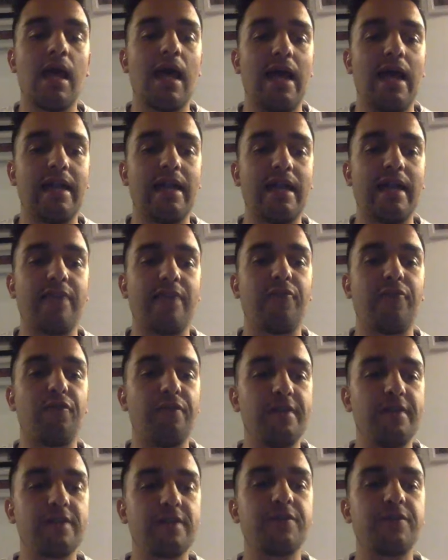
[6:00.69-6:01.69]
and then I
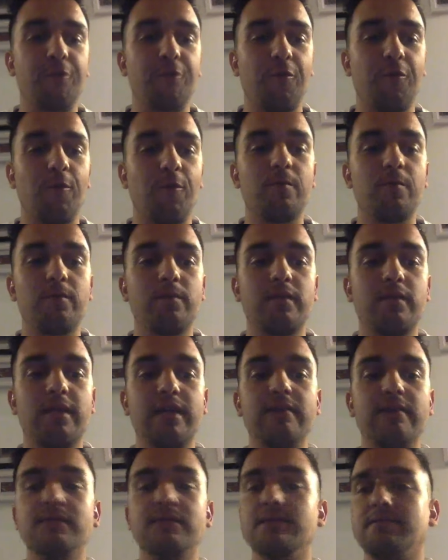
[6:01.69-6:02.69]
traversed through
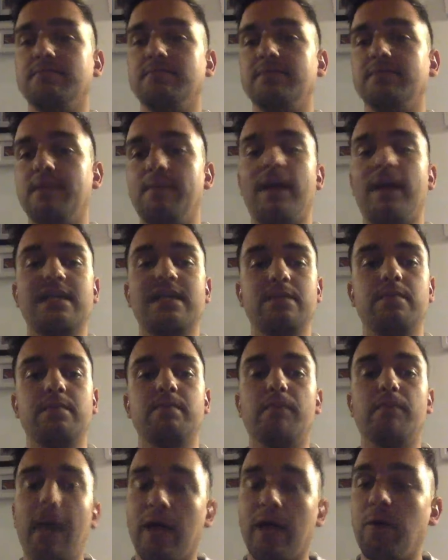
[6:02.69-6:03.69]
till the
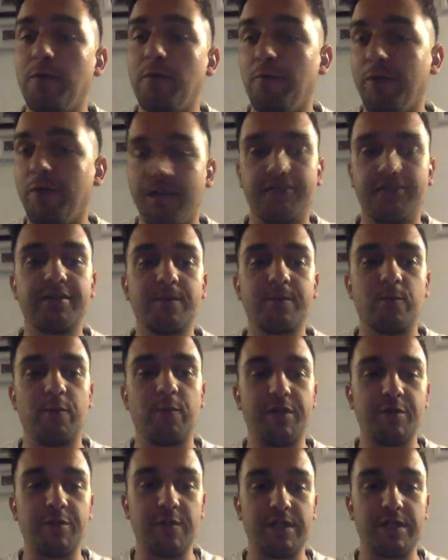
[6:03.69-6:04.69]
maximum I could reach,
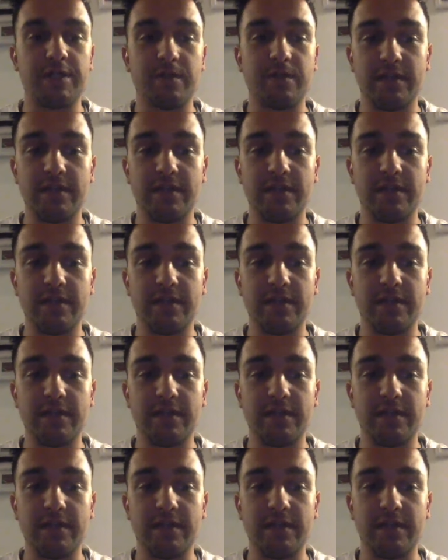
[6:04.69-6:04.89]
which was